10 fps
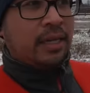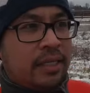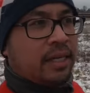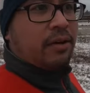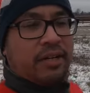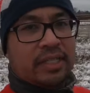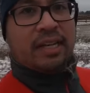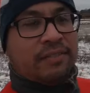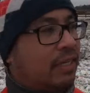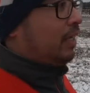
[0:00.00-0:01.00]
they already
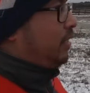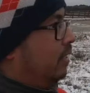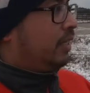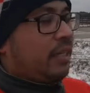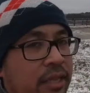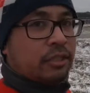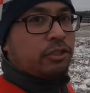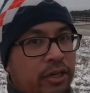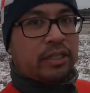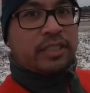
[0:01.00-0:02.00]
left. the
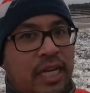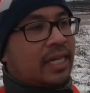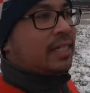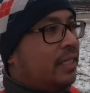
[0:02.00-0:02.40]
trailer's gone.